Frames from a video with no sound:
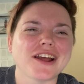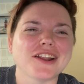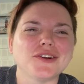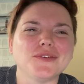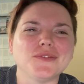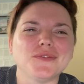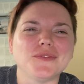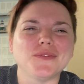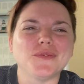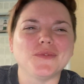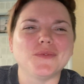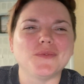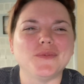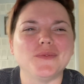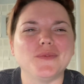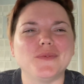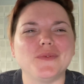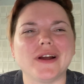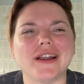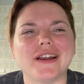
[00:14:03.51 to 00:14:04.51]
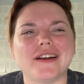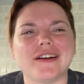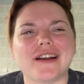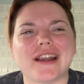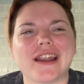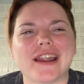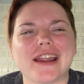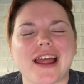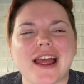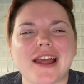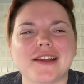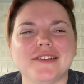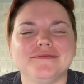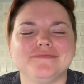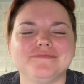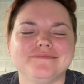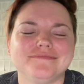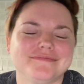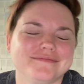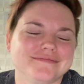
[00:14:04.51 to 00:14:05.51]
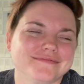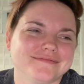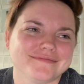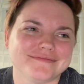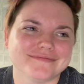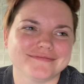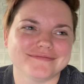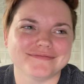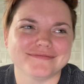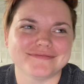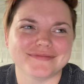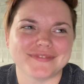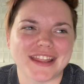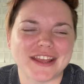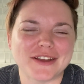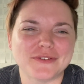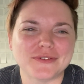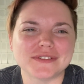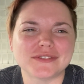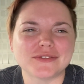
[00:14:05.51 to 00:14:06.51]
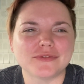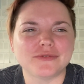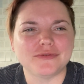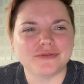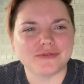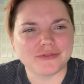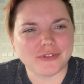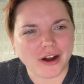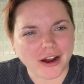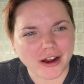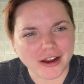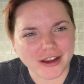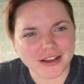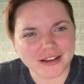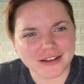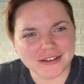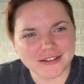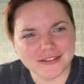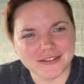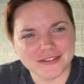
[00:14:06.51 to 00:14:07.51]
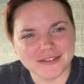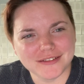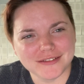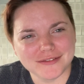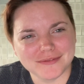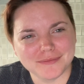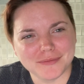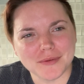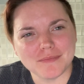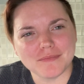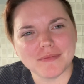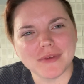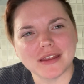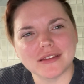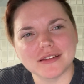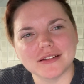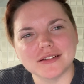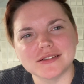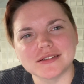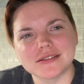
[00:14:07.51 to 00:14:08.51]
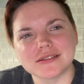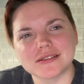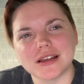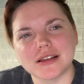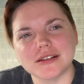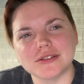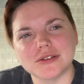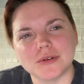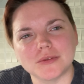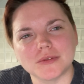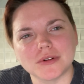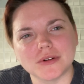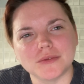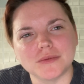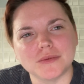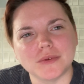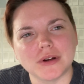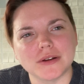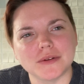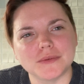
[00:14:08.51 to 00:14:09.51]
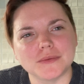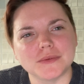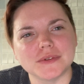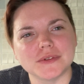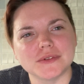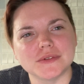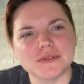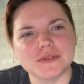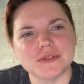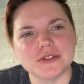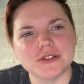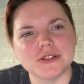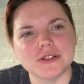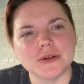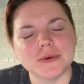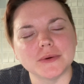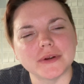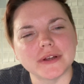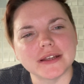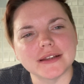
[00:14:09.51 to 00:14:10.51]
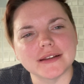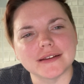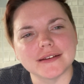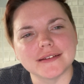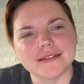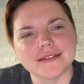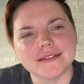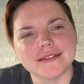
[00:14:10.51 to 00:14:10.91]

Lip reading: of where it was fine, but mainly just I don't know what it was doing.